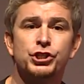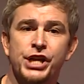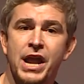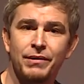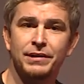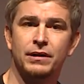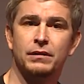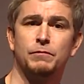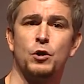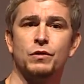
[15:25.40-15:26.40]
sharing
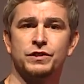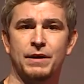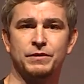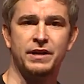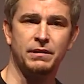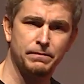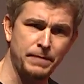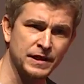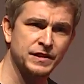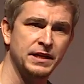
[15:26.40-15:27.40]
their concepts, their
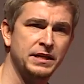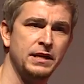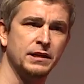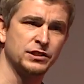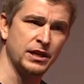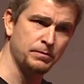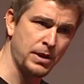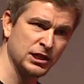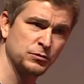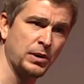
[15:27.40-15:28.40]
best ideas, their
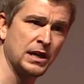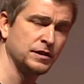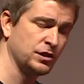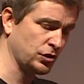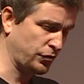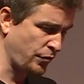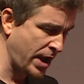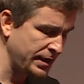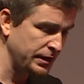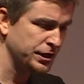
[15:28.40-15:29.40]
best practices on
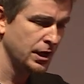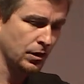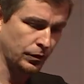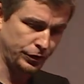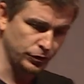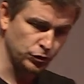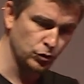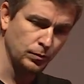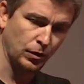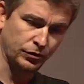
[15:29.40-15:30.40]
Reddit, on
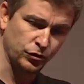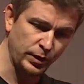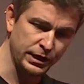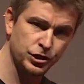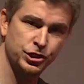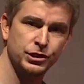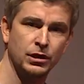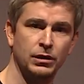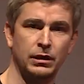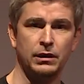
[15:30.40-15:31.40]
YouTube, on Twitch,
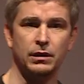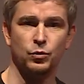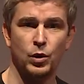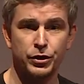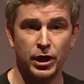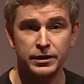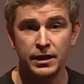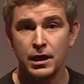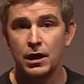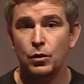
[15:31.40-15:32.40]
uh, and
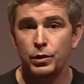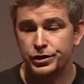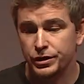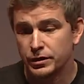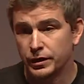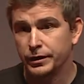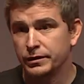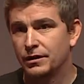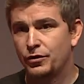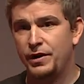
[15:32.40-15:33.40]
whatnot, which in
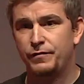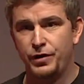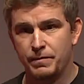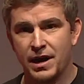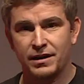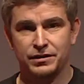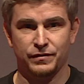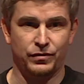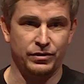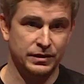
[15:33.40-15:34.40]
turn create free
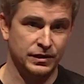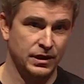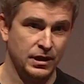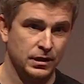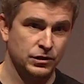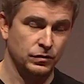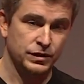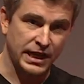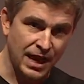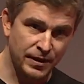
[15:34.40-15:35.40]
marketing for us. So
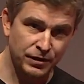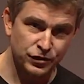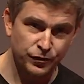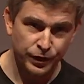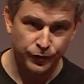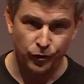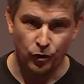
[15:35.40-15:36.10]
it's a game that is free